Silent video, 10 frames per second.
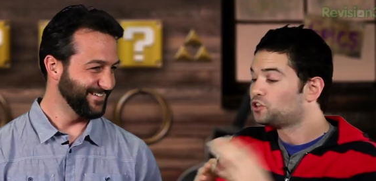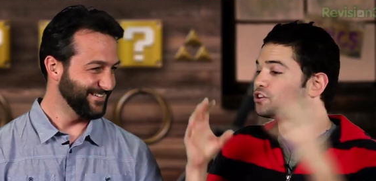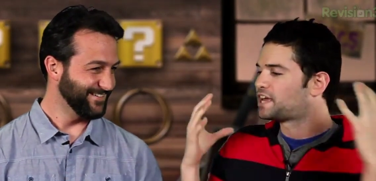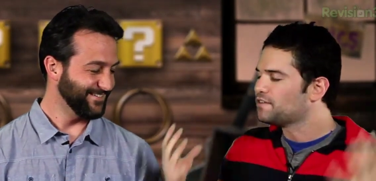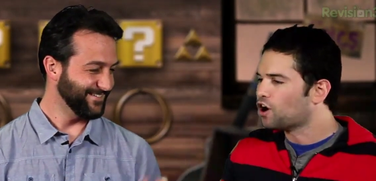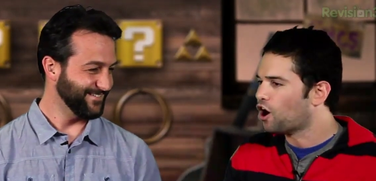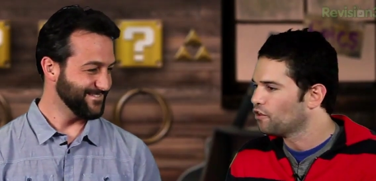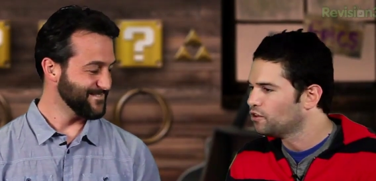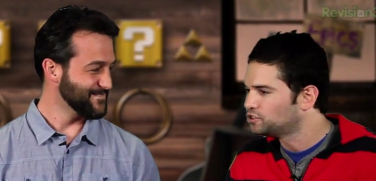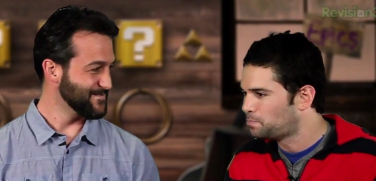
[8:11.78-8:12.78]
Speaker 1: you're given all
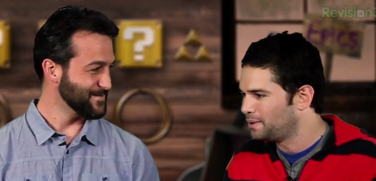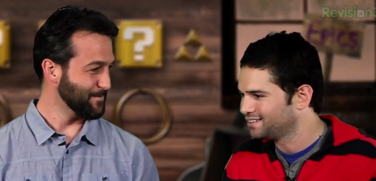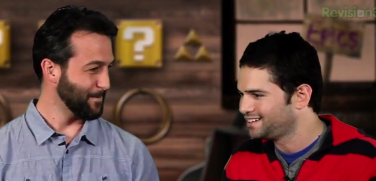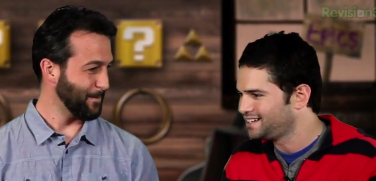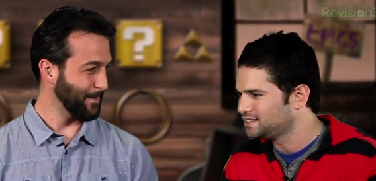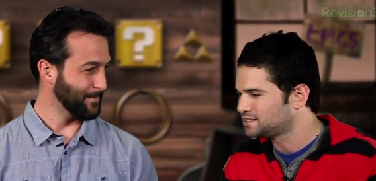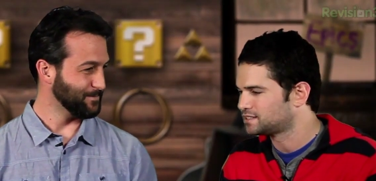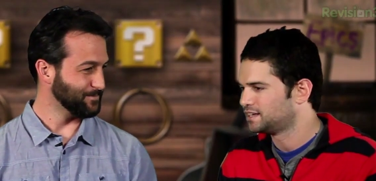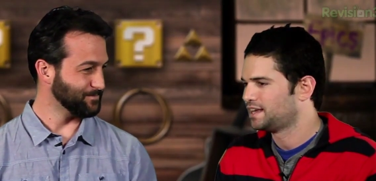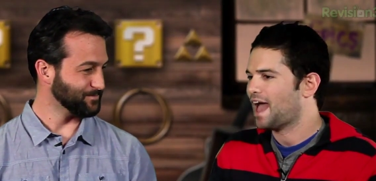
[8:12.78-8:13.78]
those abilities,
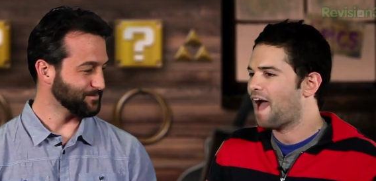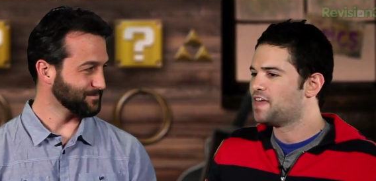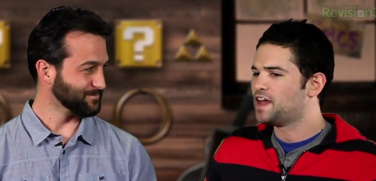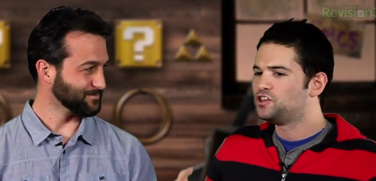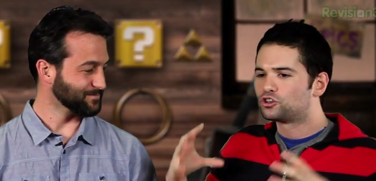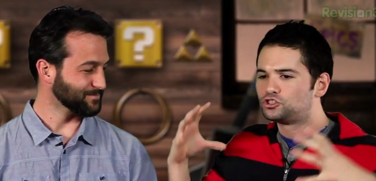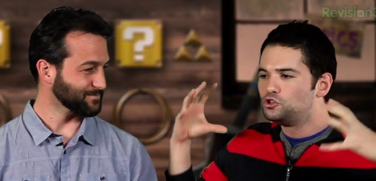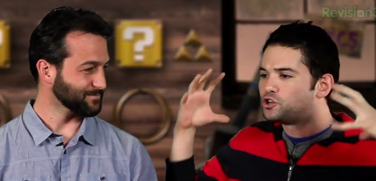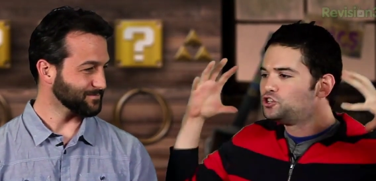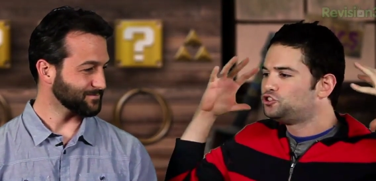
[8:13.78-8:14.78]
and then you
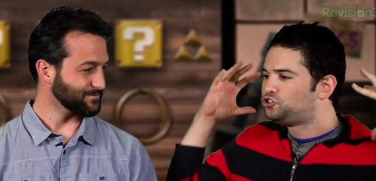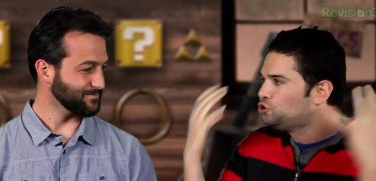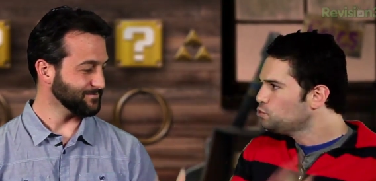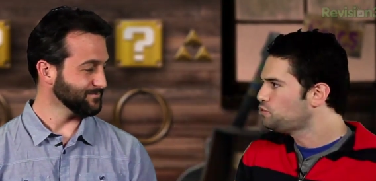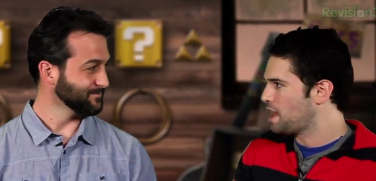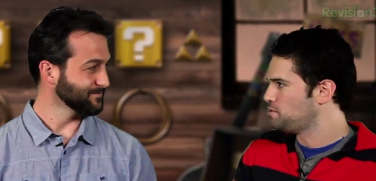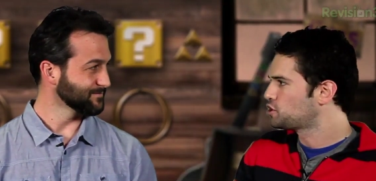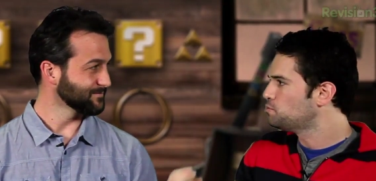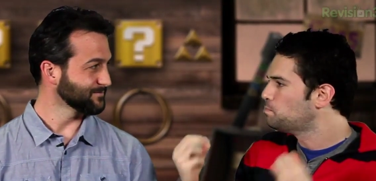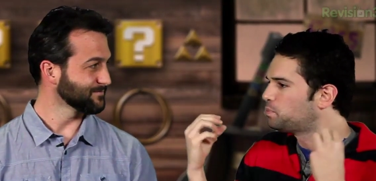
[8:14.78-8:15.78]
can do them. You
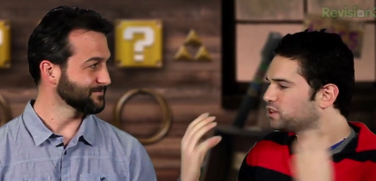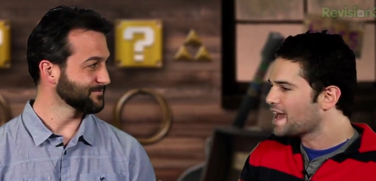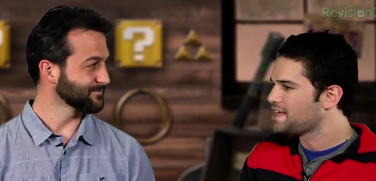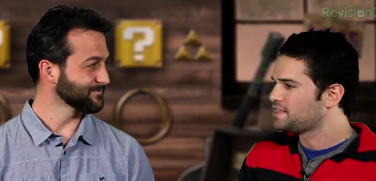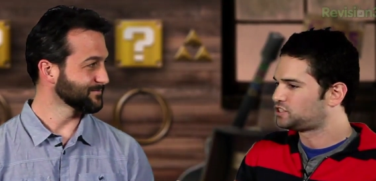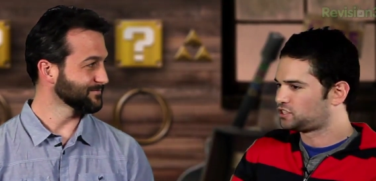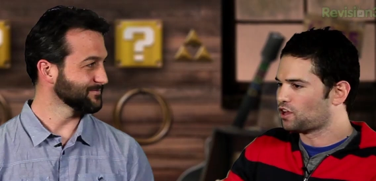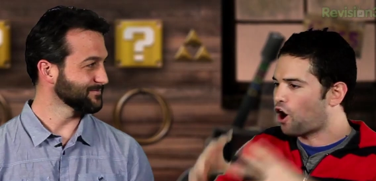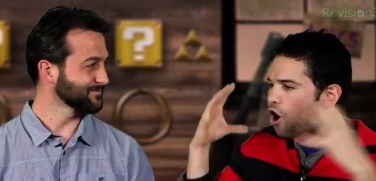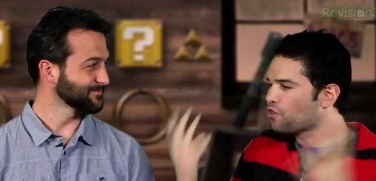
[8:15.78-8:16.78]
can play this,
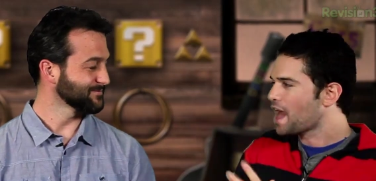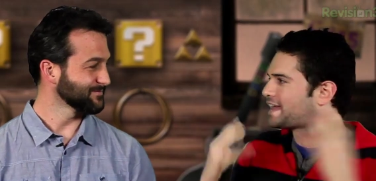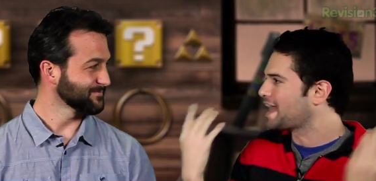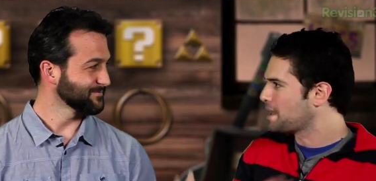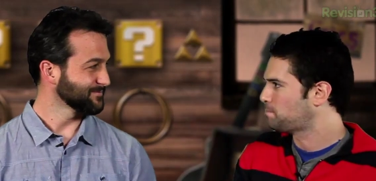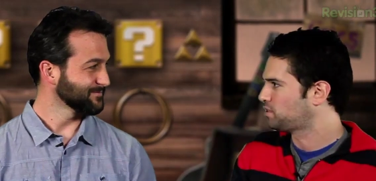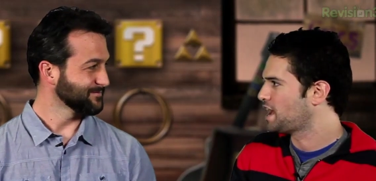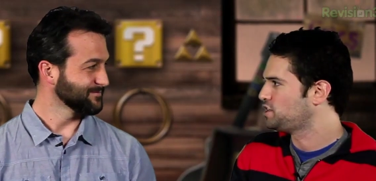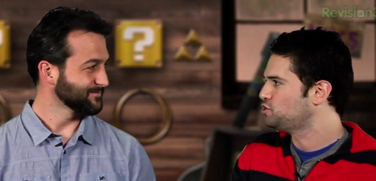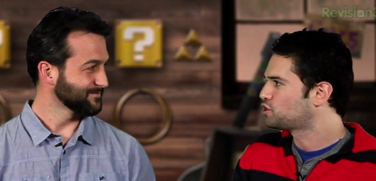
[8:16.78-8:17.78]
all that
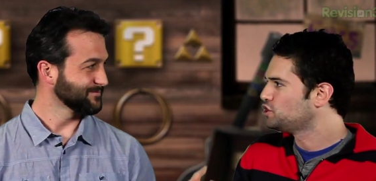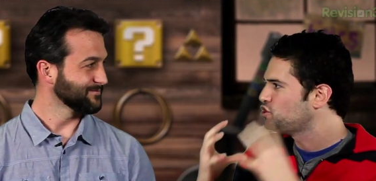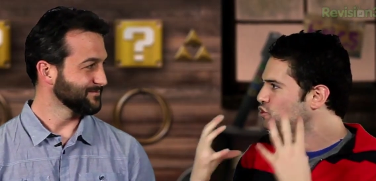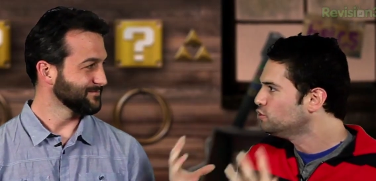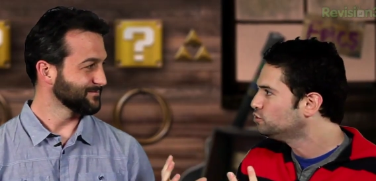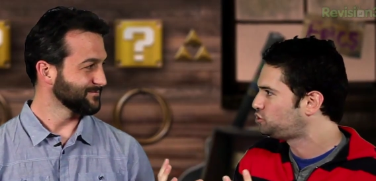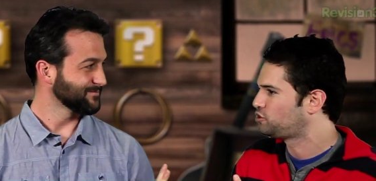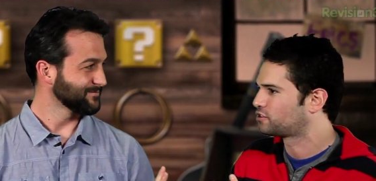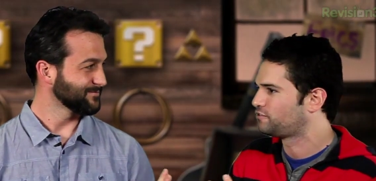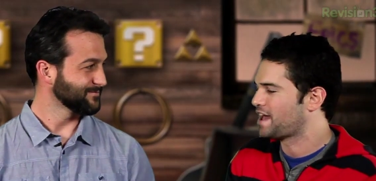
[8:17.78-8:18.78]
gameplay you can use to your
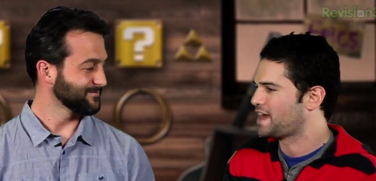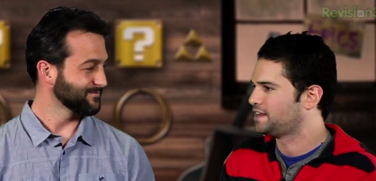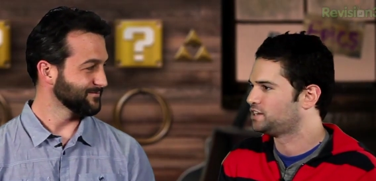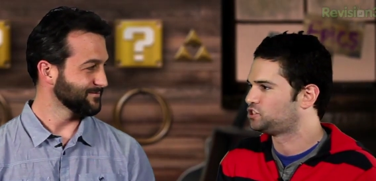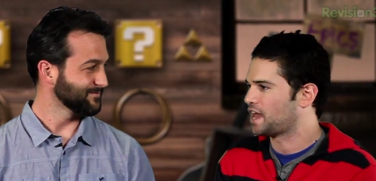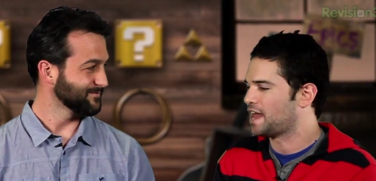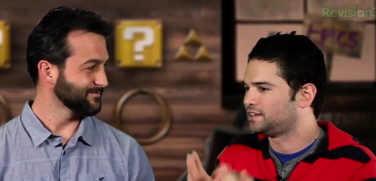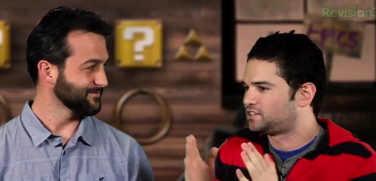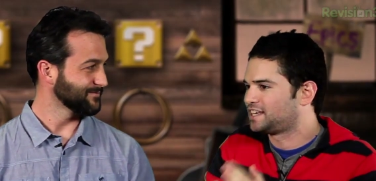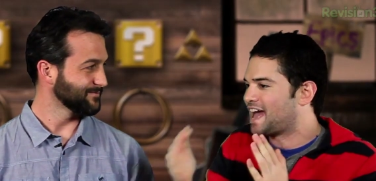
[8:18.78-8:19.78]
advantage and
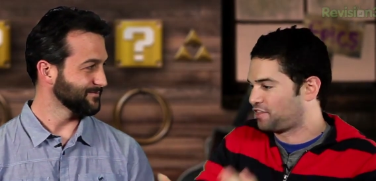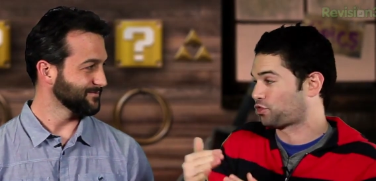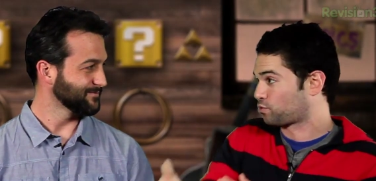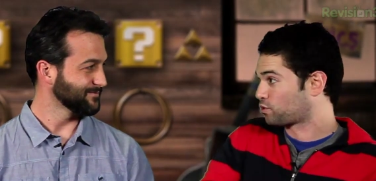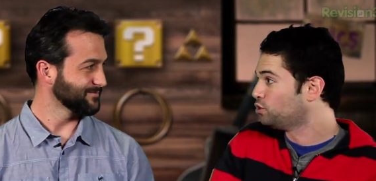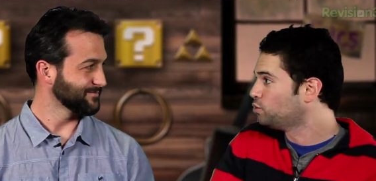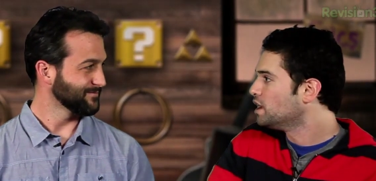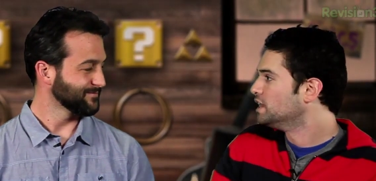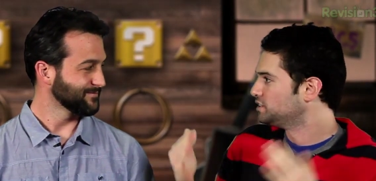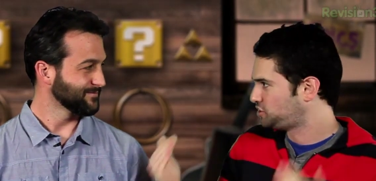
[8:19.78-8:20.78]
to get through
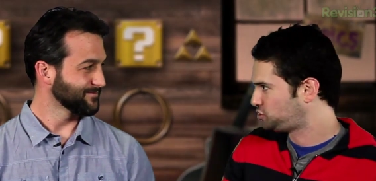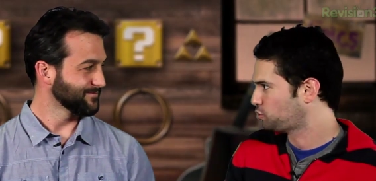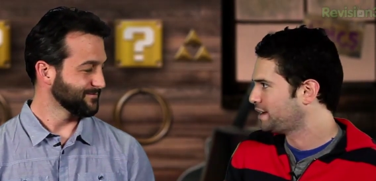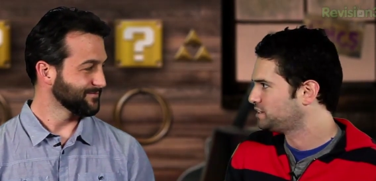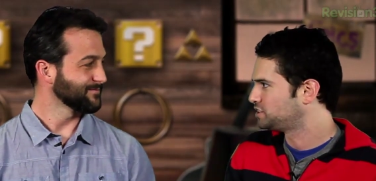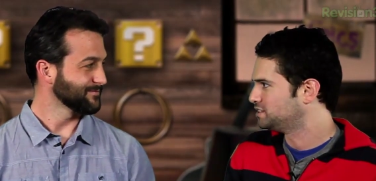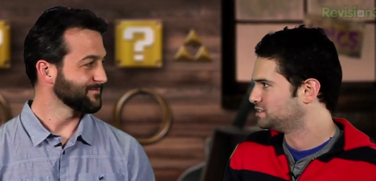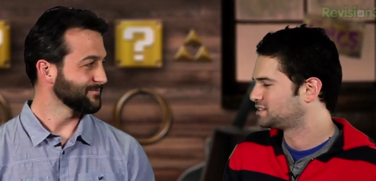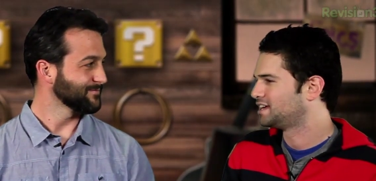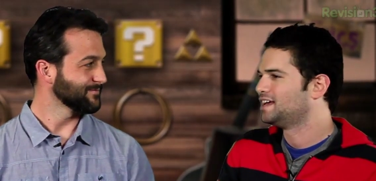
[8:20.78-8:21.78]

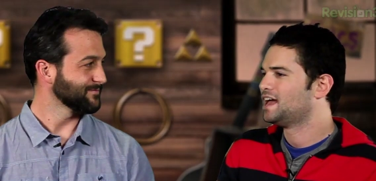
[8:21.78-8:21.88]
situations.